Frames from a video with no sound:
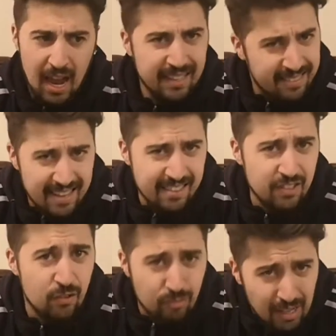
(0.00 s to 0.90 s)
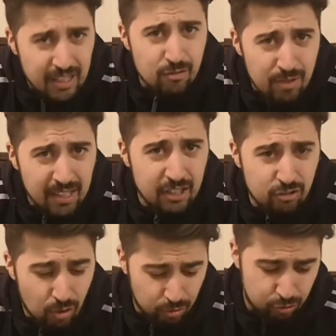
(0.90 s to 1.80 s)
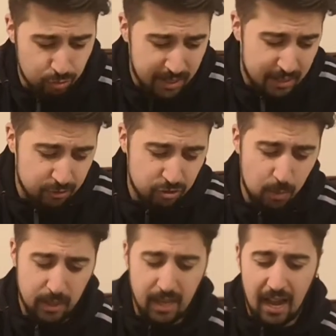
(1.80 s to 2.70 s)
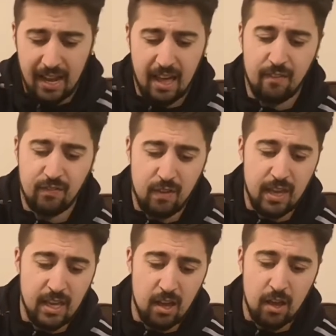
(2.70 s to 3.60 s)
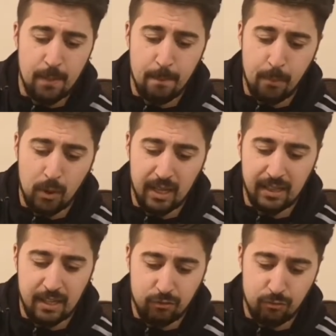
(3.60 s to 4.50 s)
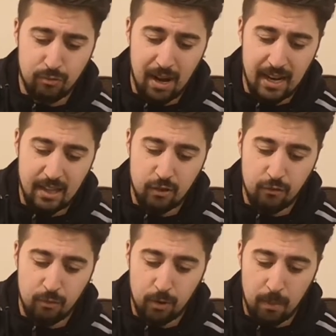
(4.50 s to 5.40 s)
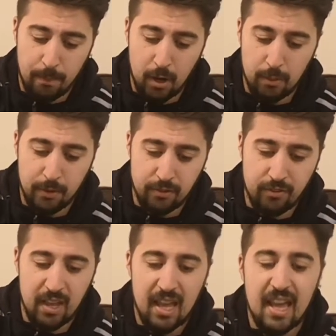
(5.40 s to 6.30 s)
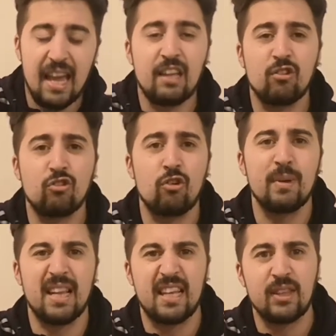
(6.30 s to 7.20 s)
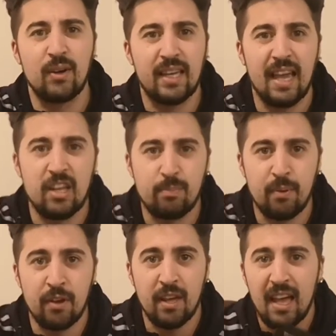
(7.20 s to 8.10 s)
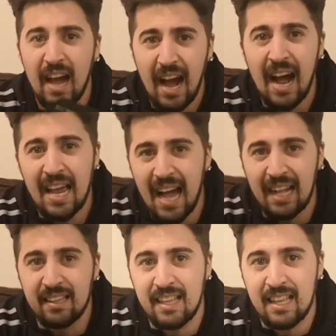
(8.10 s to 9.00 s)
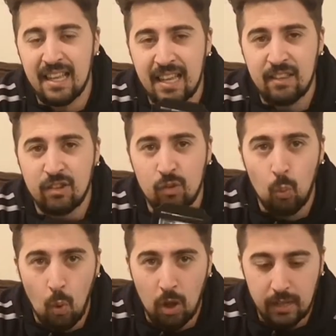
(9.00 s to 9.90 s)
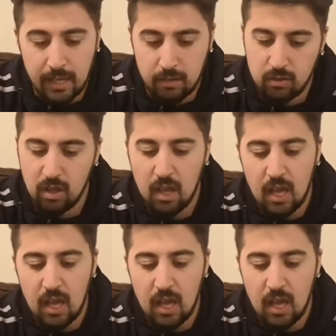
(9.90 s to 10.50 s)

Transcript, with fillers: And this is a really, really strong trick. I'll show it you. I have the uh, Bucket List right in the front compartment. It does come in like a little case, but I added it into the wallet.